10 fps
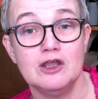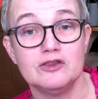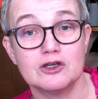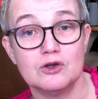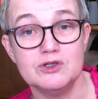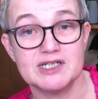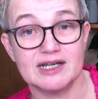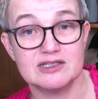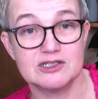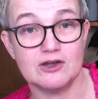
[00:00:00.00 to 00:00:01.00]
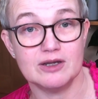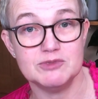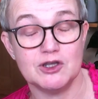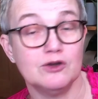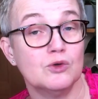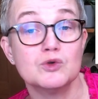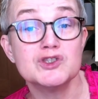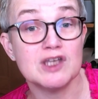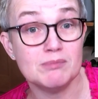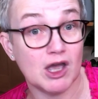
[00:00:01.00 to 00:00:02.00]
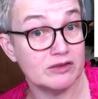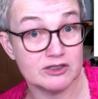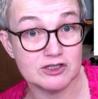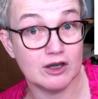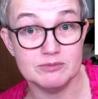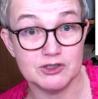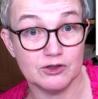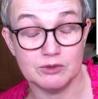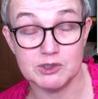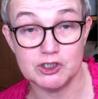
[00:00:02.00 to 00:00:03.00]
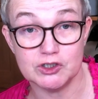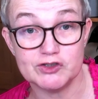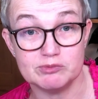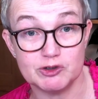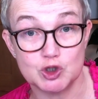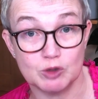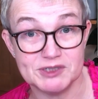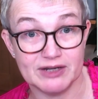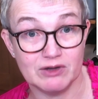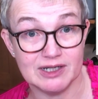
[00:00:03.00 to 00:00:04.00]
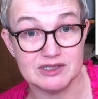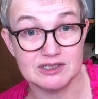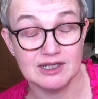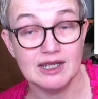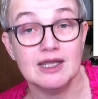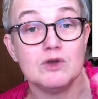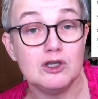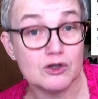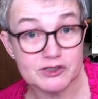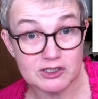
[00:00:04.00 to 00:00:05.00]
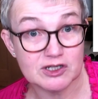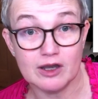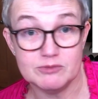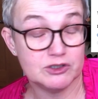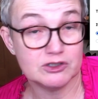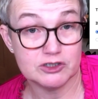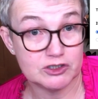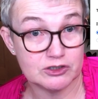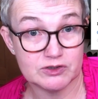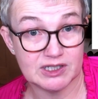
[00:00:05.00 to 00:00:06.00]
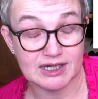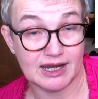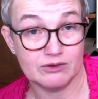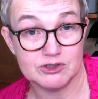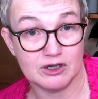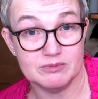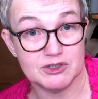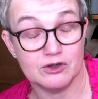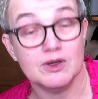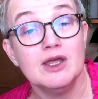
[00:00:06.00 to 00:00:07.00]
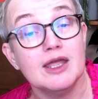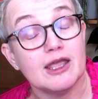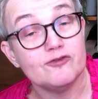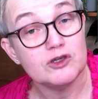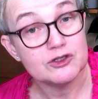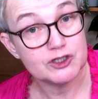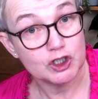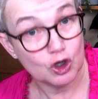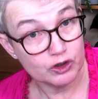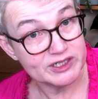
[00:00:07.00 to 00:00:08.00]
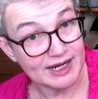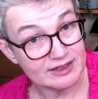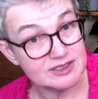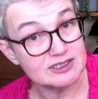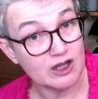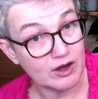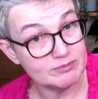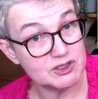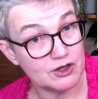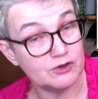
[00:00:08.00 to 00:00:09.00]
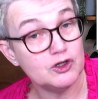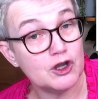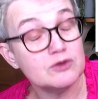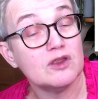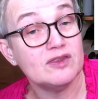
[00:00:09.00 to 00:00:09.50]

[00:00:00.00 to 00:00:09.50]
the contacts time zone, or some other time zone that we choose from the drop-down list. Lots of times you can just use the account time zone. If you use the contacts time zone, know that